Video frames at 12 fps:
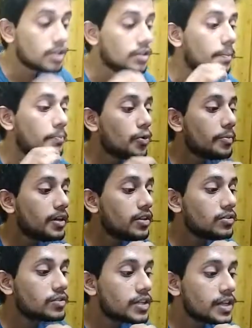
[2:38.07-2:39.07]
The
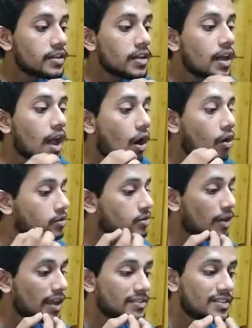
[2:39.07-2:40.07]
primitive stake
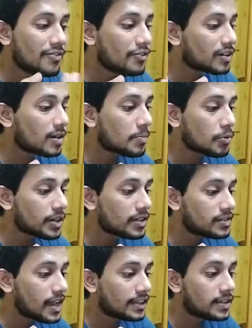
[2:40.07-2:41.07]
also has different
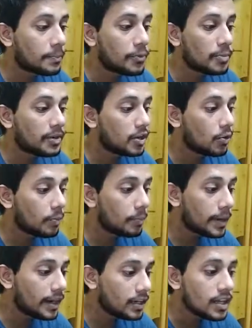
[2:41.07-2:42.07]
components like the primitive
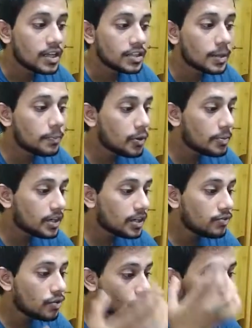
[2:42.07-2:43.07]
pit, the
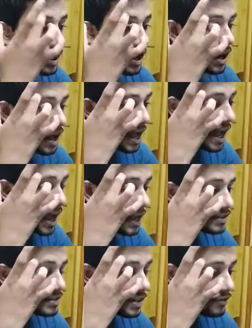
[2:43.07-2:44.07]
primitive node
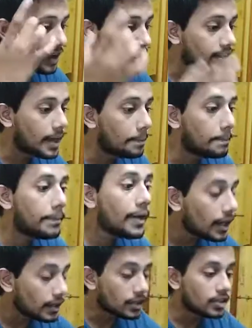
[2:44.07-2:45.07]
and stuff like that,
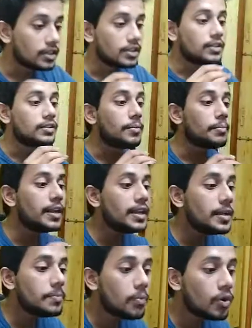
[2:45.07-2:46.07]
but the main
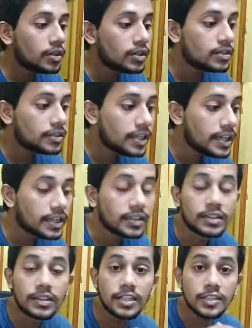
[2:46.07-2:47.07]
important thing,
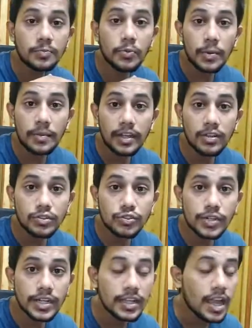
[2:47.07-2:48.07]
this primitive
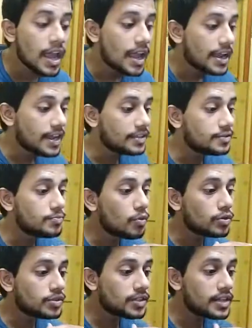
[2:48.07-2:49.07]
stake is
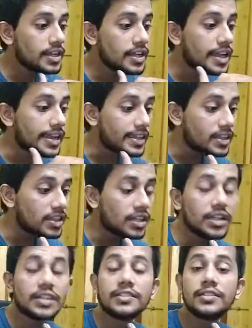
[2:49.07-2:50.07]
mostly in
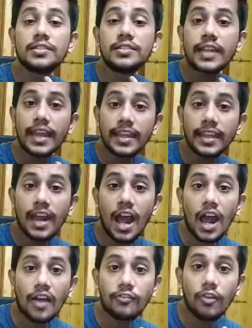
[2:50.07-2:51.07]
the second
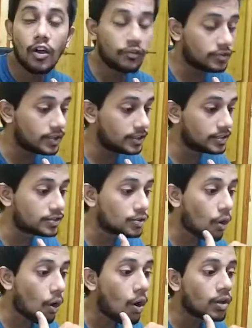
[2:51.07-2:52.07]
half of this,
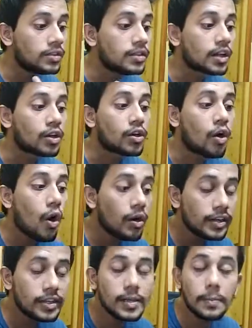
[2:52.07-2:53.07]
so on the
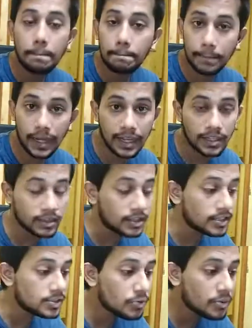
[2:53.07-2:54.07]
caudal plane.
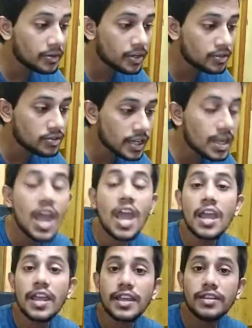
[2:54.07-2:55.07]
This primitive stake
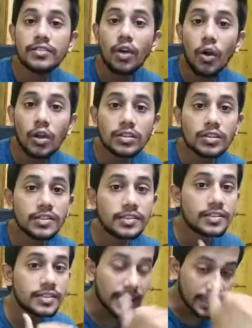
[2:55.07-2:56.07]
is on the
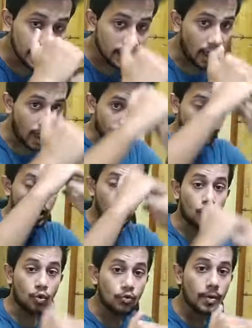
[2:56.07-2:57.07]
second half, the
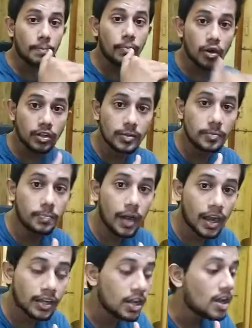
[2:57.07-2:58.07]
lower bottom
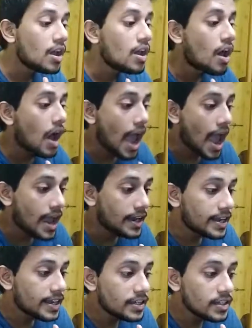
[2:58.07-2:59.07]
part, and
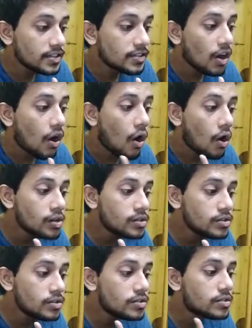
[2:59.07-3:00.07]
it is
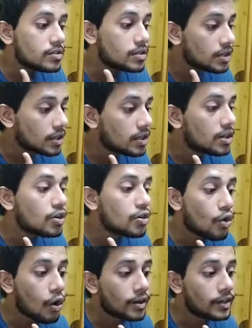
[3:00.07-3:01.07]
on the
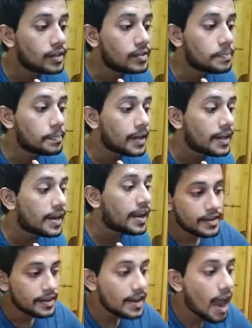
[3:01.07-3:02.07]
caudal plane.
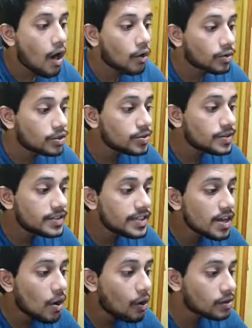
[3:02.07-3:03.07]
Now you
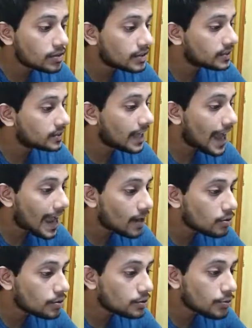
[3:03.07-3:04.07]
see all these
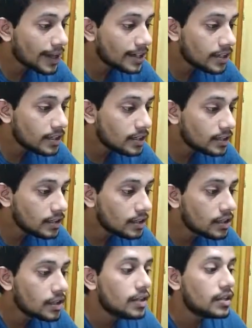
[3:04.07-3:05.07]
arrows right here.
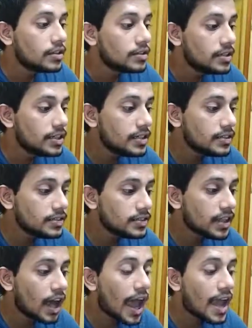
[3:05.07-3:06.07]
These
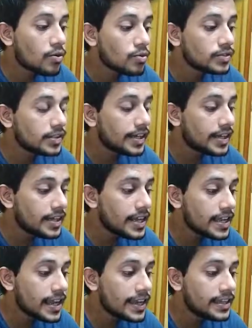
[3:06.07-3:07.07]
arrows
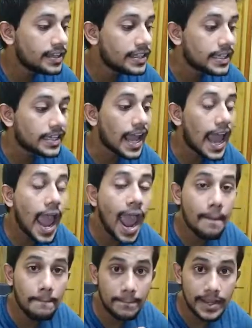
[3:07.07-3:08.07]
indicate the
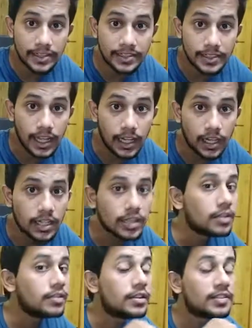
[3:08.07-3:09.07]
epicell,
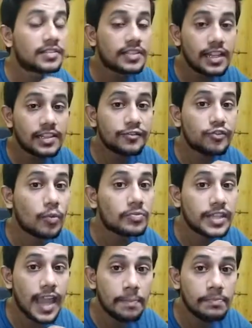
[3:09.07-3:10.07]
the cells from
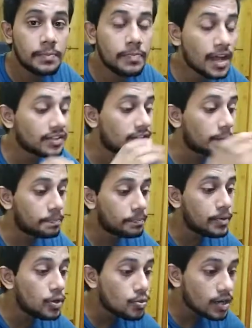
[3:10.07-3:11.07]
the epiblast, the
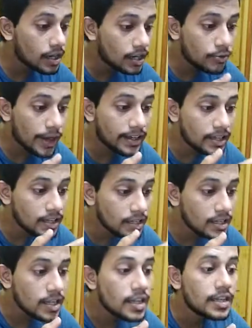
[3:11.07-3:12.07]
blue colored right
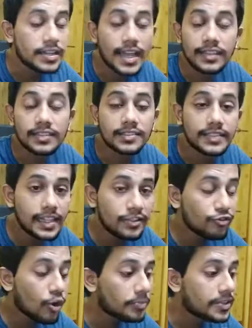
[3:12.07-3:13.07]
here. Yeah, the cells
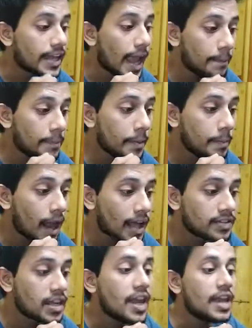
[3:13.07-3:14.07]
from the epiblast,